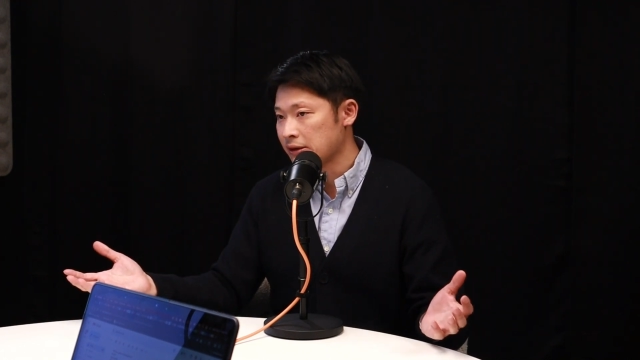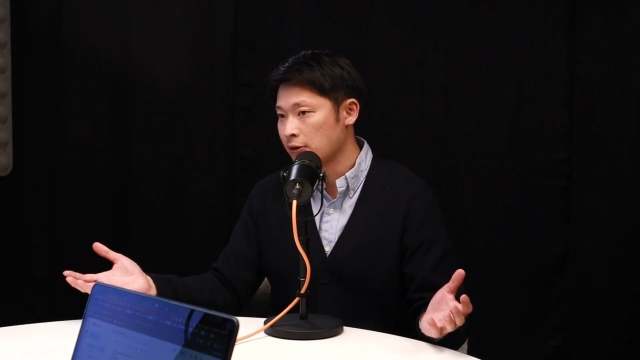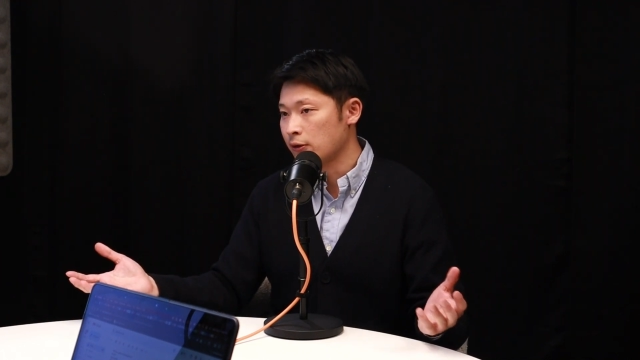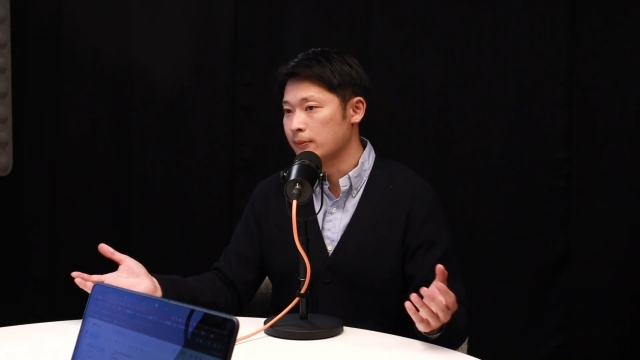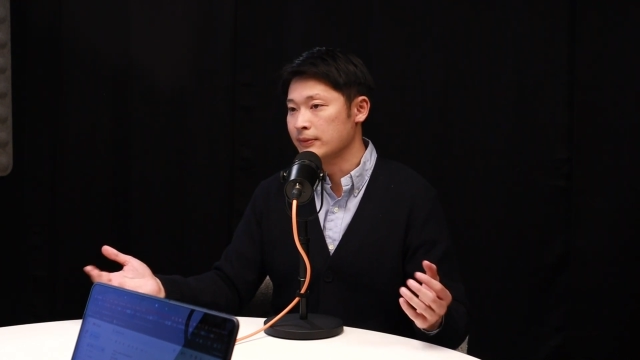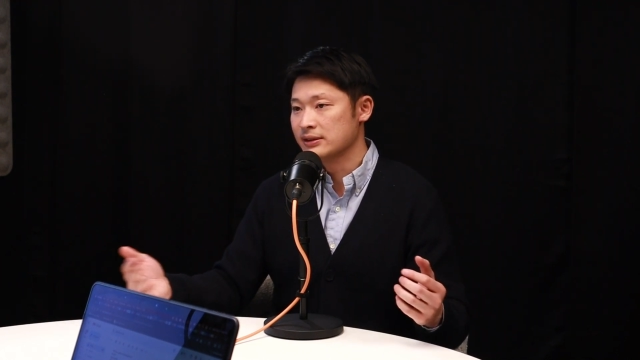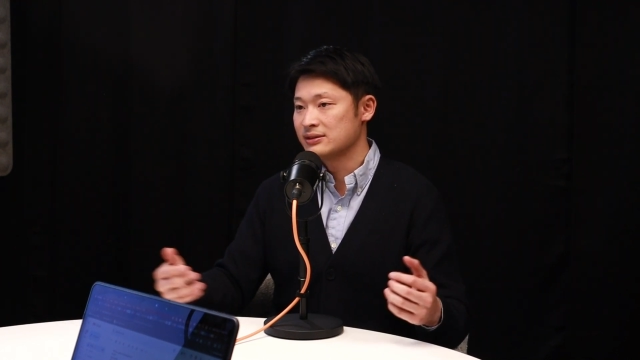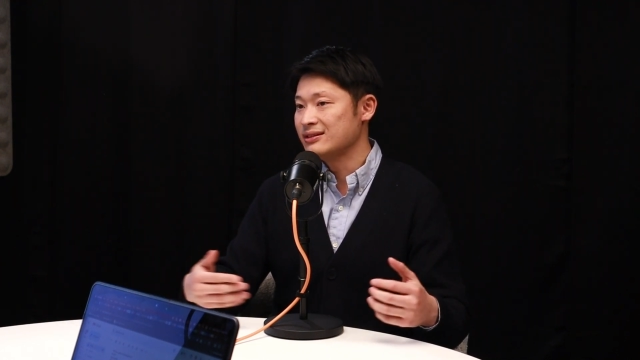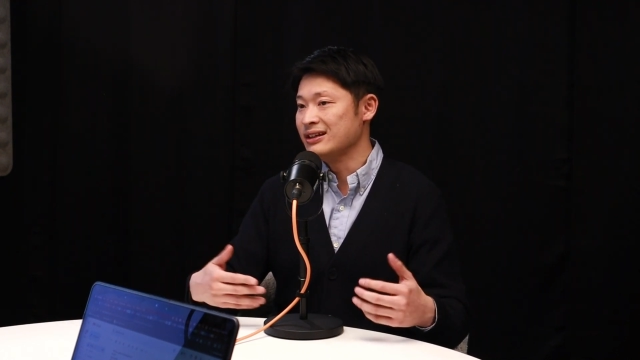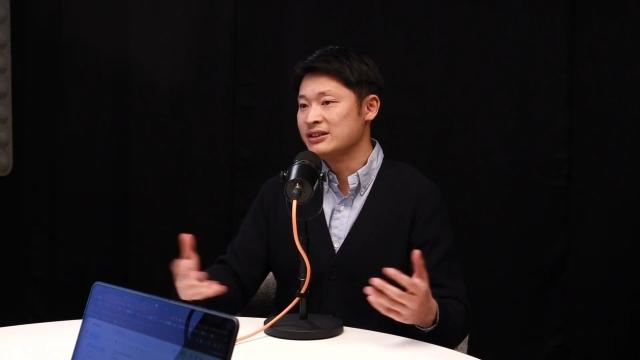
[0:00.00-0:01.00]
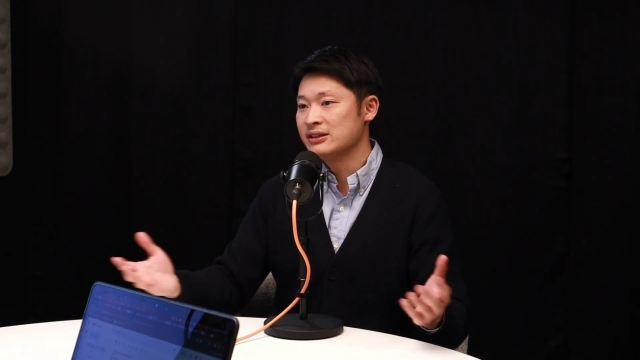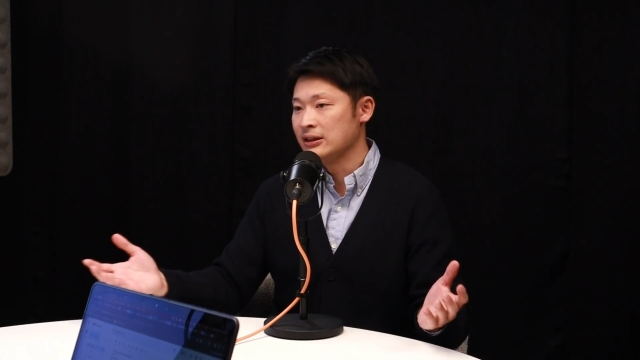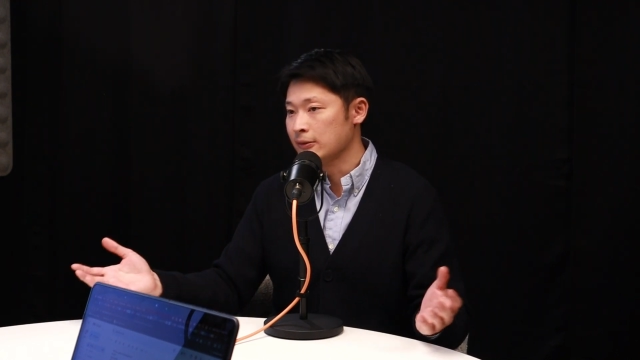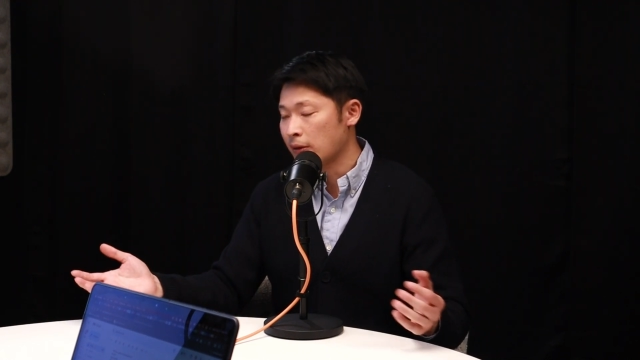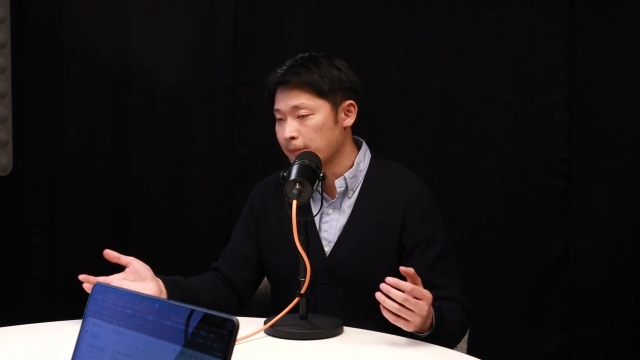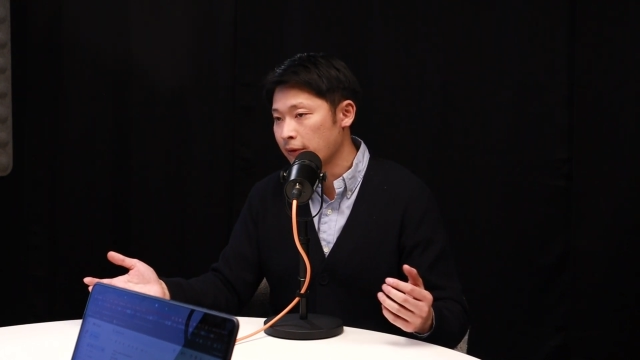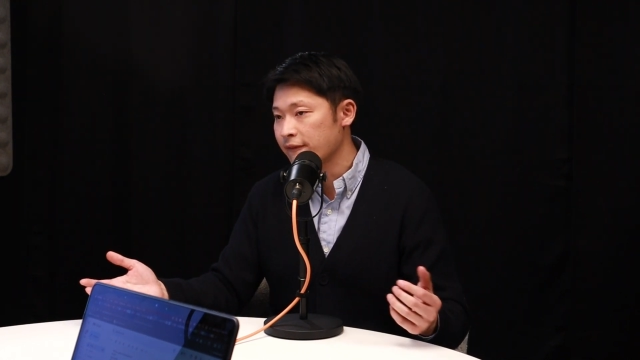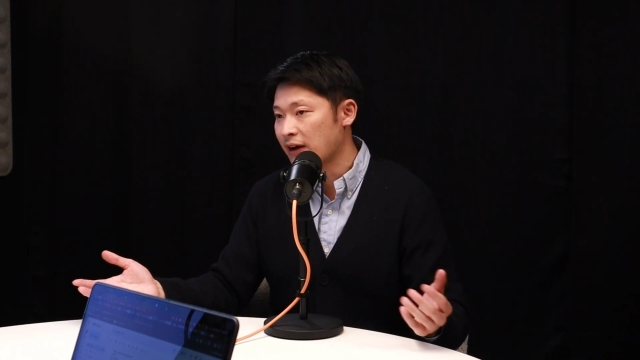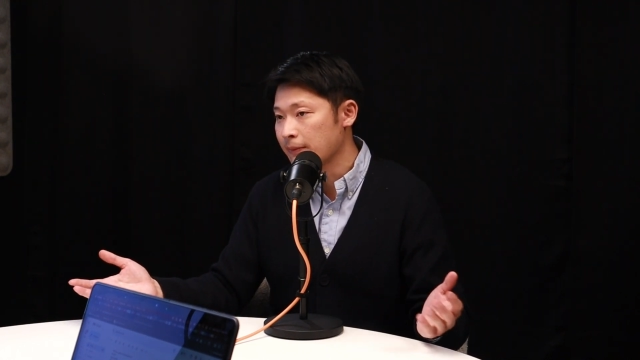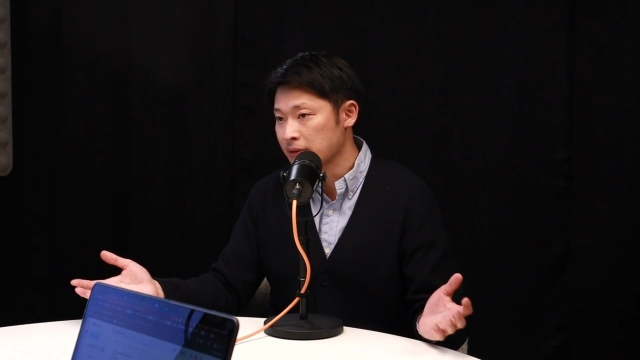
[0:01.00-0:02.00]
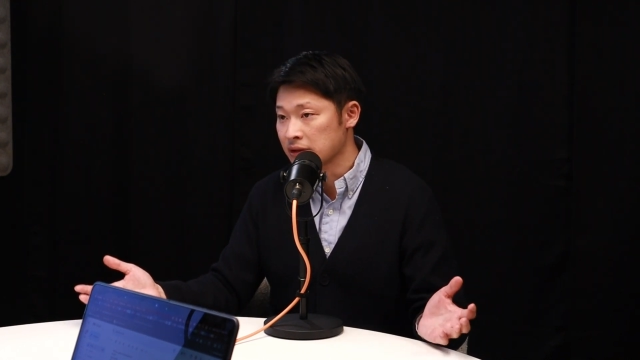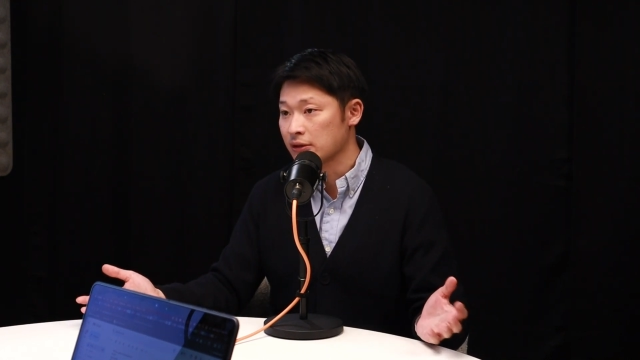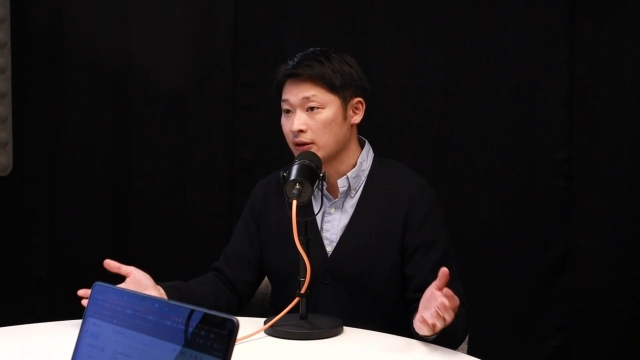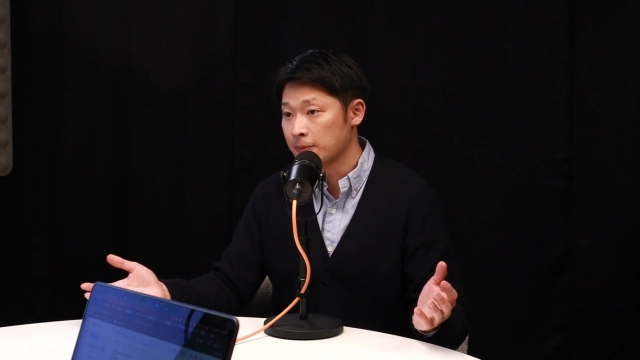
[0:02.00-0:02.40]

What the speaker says: home is easily $1.5 million